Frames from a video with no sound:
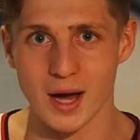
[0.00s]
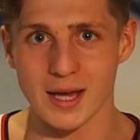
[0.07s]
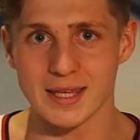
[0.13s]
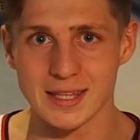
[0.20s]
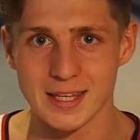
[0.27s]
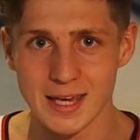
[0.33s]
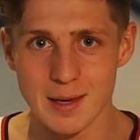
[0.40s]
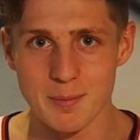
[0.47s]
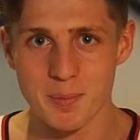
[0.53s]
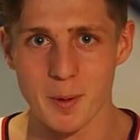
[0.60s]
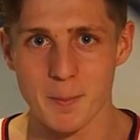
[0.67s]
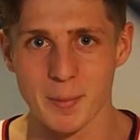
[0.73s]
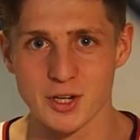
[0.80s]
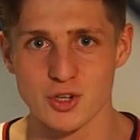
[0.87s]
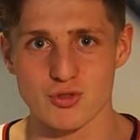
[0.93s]
I keep
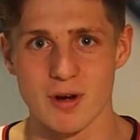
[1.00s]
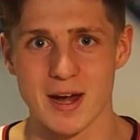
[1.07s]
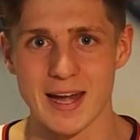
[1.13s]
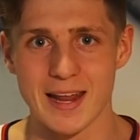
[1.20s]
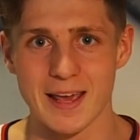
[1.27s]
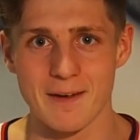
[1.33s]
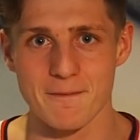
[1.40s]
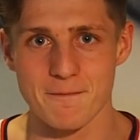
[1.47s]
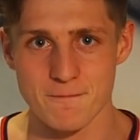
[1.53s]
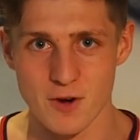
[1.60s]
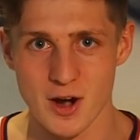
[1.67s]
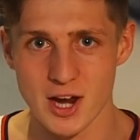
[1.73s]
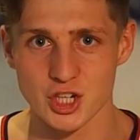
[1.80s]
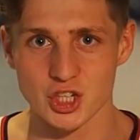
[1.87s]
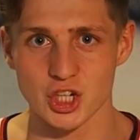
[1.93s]
my training
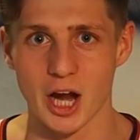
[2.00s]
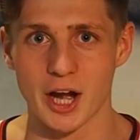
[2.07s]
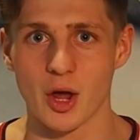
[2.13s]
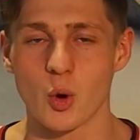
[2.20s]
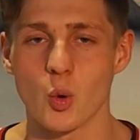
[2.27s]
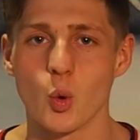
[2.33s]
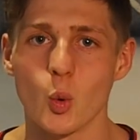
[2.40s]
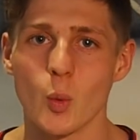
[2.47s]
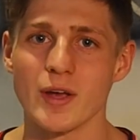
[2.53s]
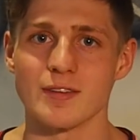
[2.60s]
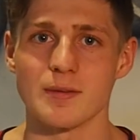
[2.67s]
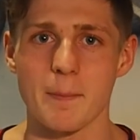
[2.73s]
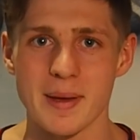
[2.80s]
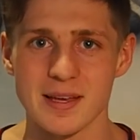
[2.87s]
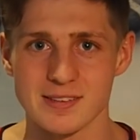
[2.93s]
fresh and I always
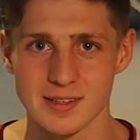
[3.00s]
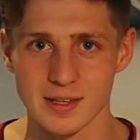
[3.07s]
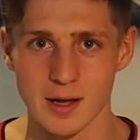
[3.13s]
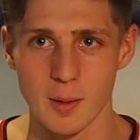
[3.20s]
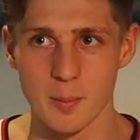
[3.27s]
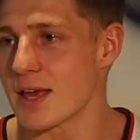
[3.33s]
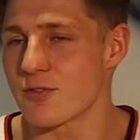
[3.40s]
mix it up.